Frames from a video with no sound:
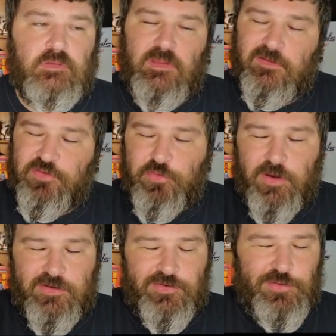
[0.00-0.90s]
Delta
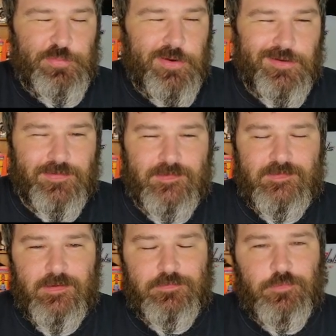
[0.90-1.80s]
Quadrant, new part of the
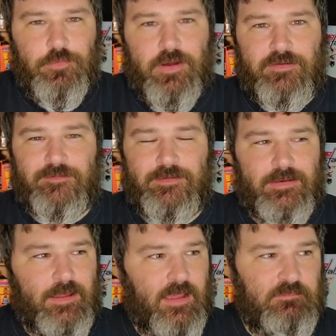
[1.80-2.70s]
Delta Quadrant.
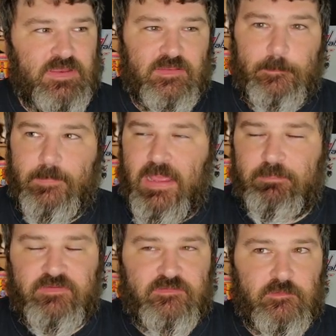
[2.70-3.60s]
The
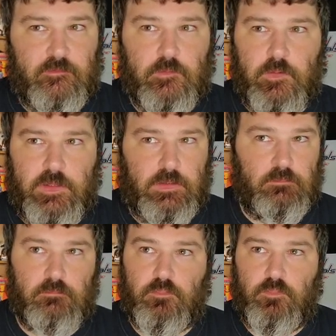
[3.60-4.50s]
map is just looking
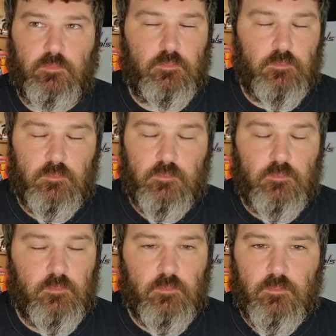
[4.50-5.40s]

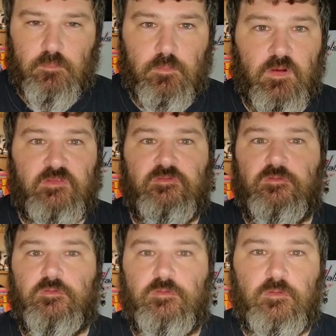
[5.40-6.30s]

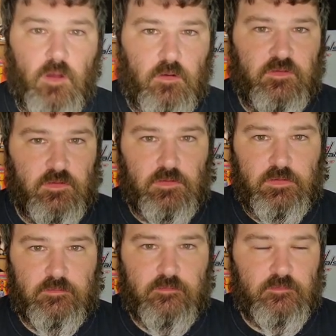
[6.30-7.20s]

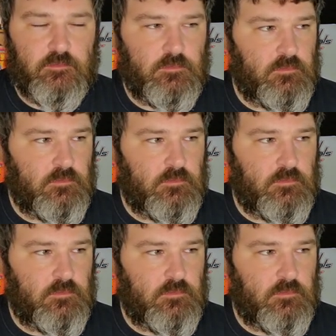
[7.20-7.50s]
redonkulous.